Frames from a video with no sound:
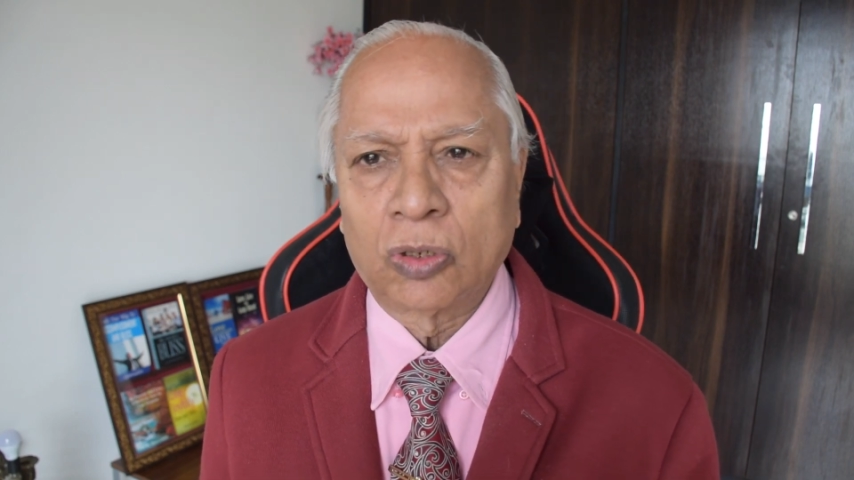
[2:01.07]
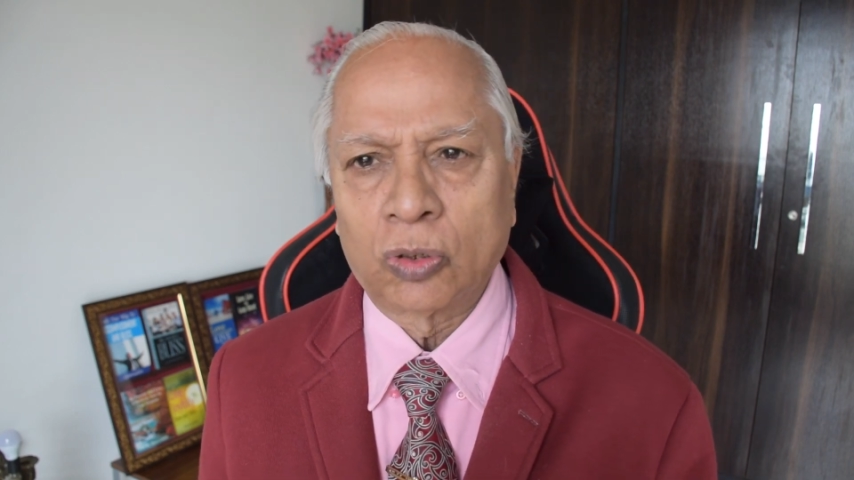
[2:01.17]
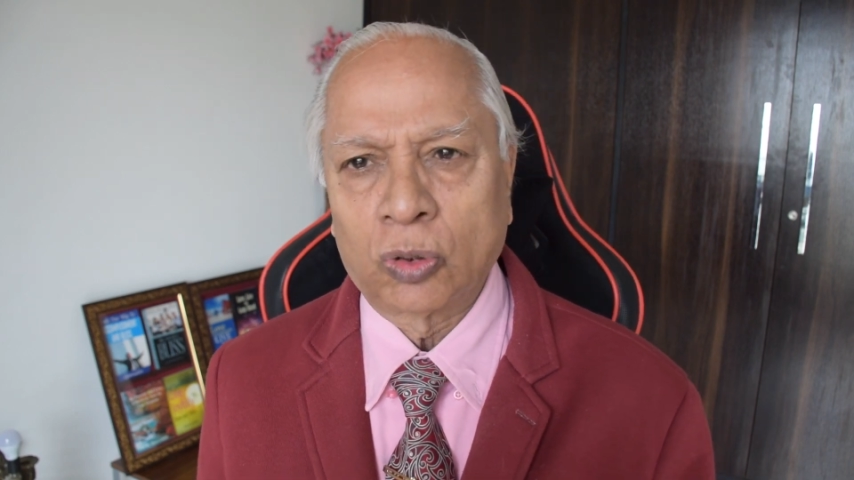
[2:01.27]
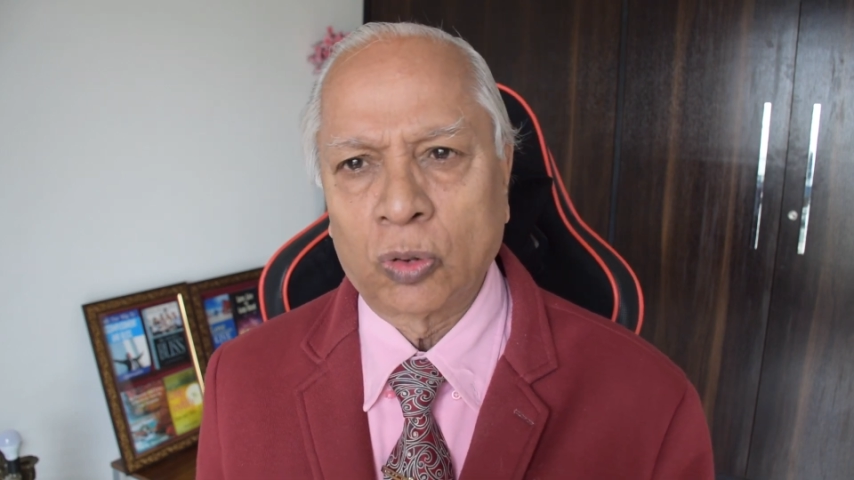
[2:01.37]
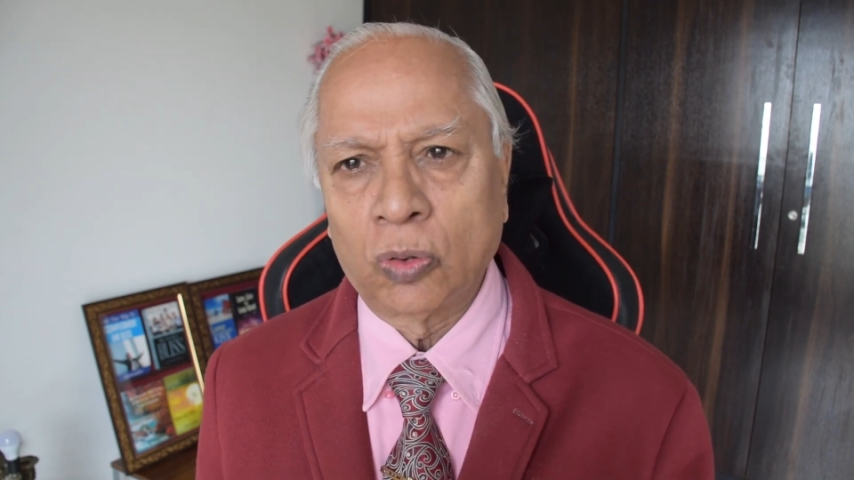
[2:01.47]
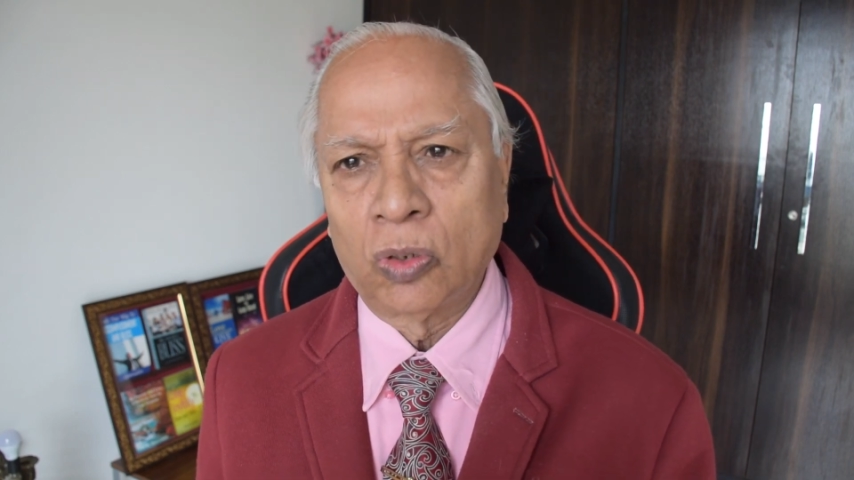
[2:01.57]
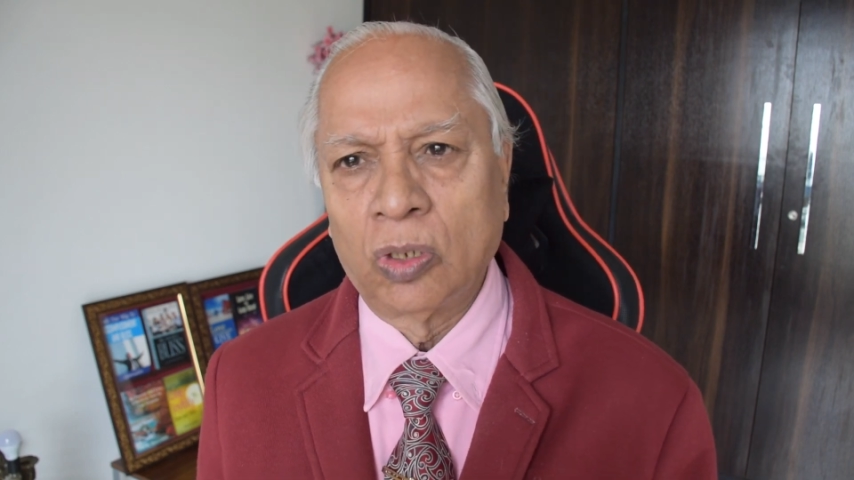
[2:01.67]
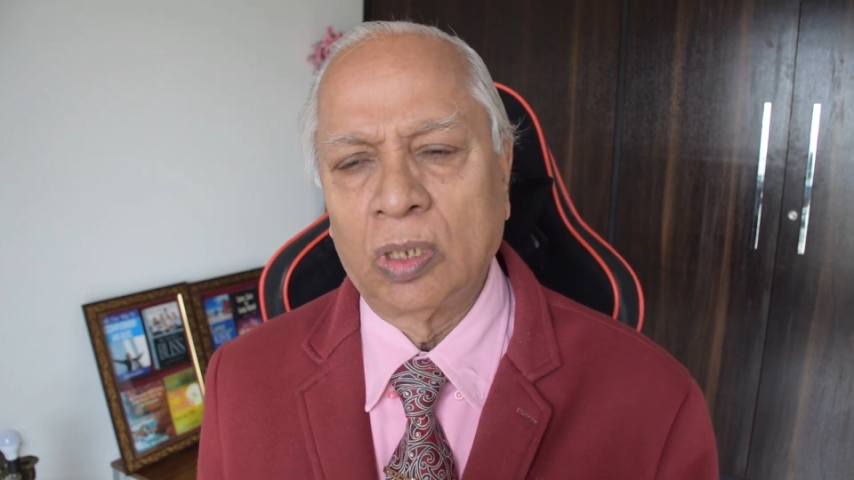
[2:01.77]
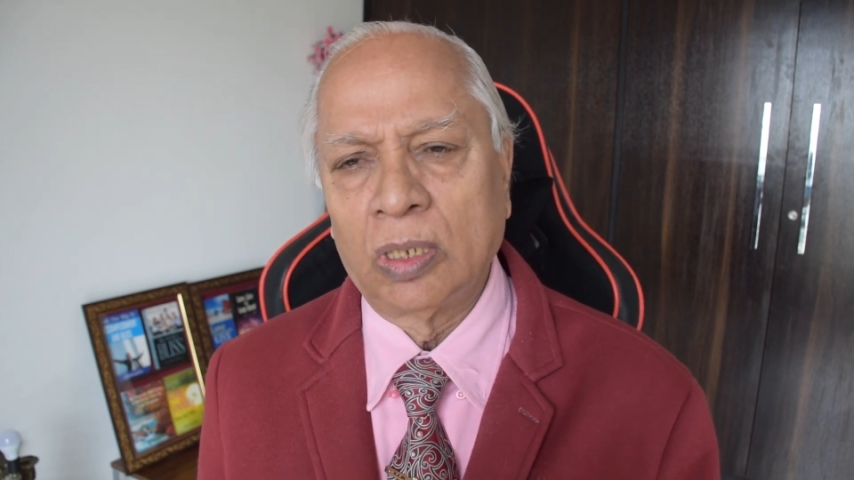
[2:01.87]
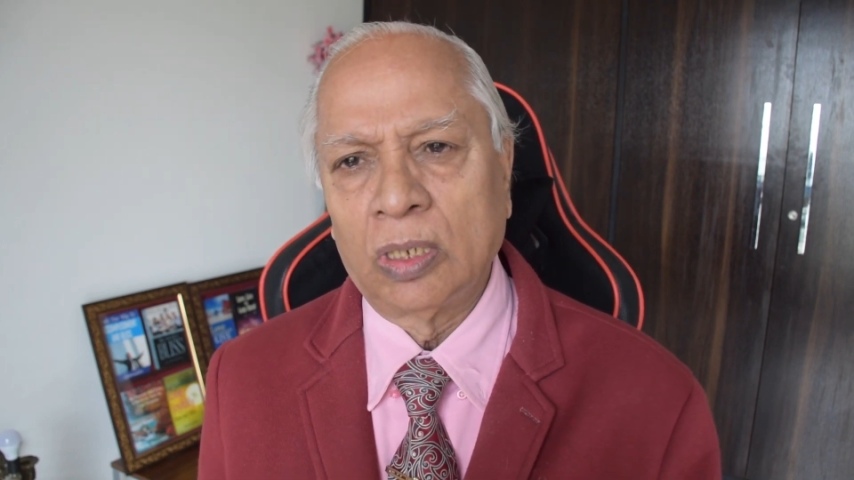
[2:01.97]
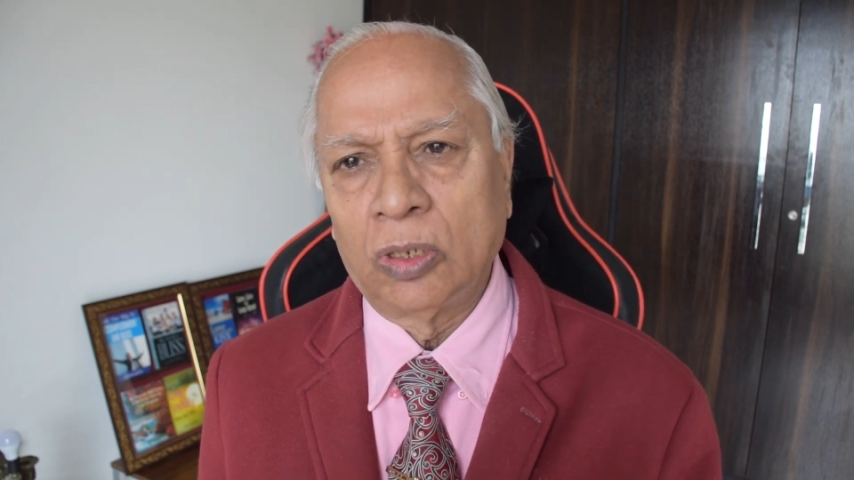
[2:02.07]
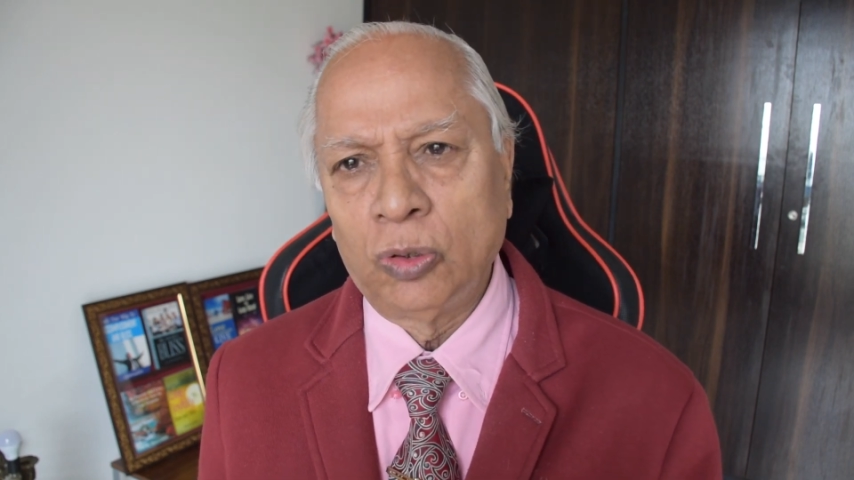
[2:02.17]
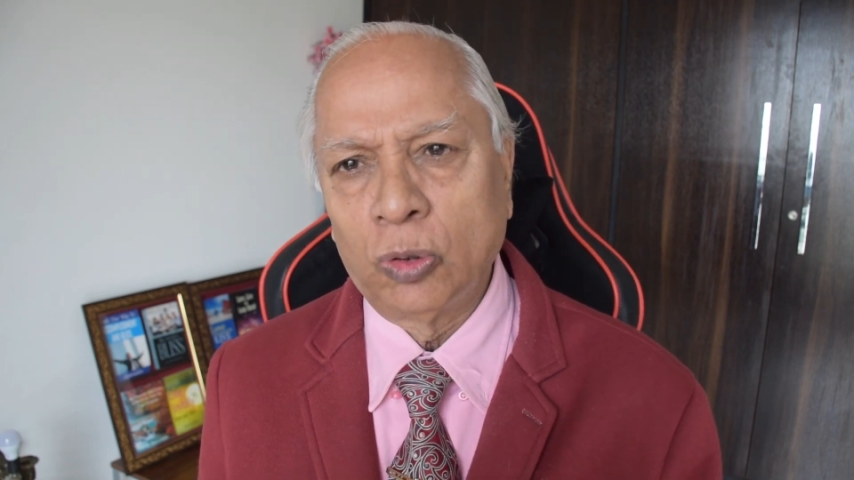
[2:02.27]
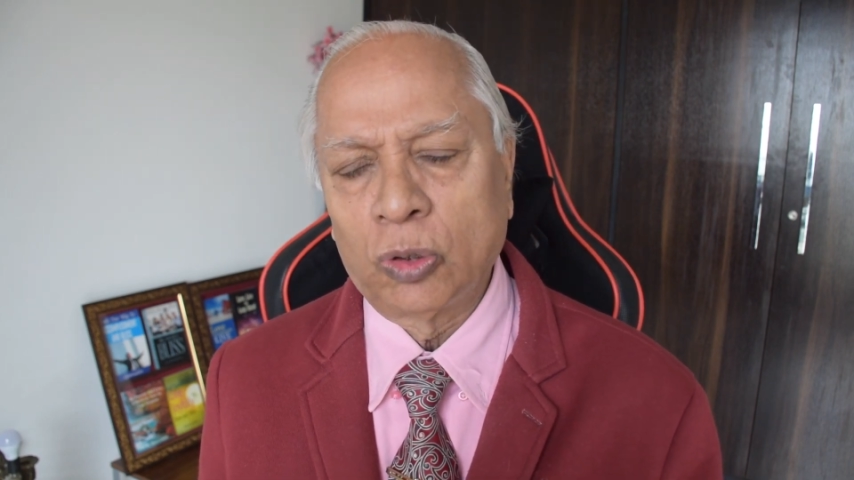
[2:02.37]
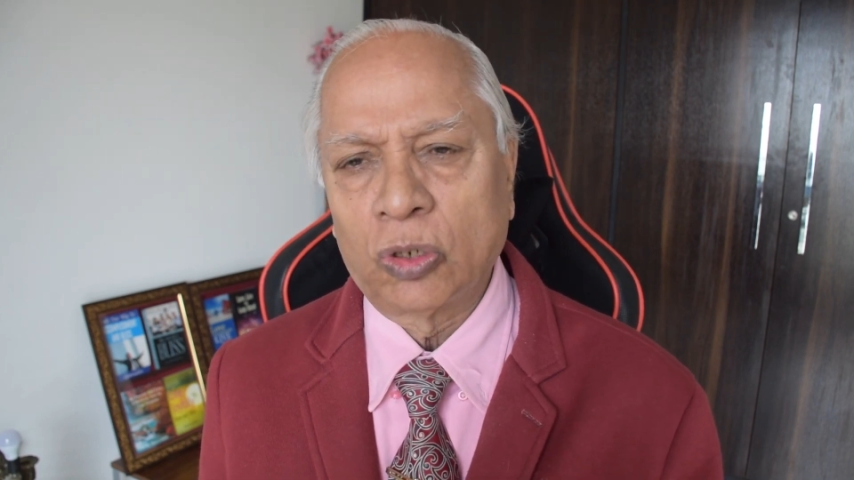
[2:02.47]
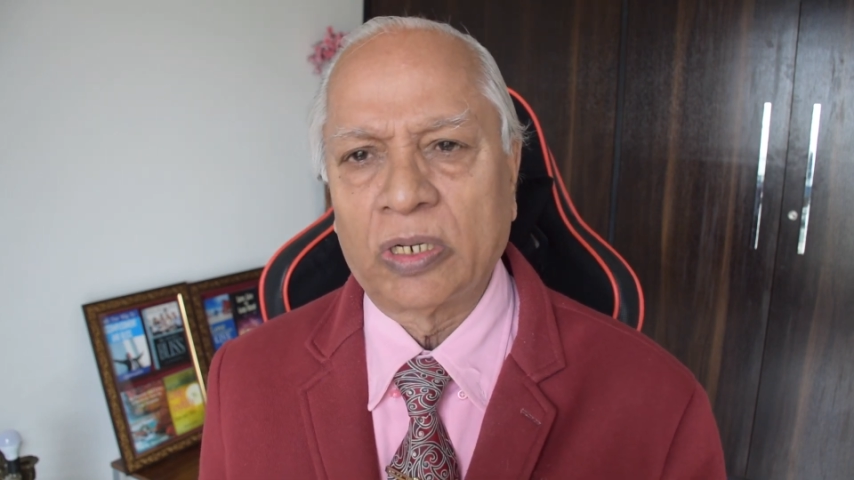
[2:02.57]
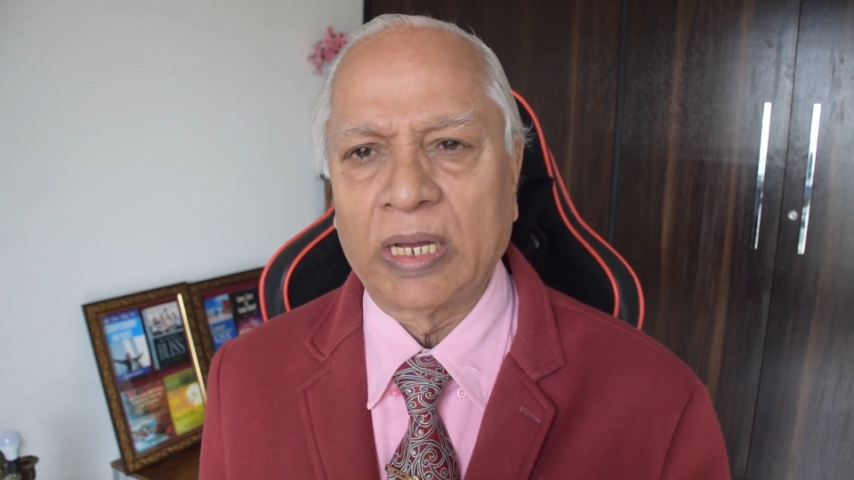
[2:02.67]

so you should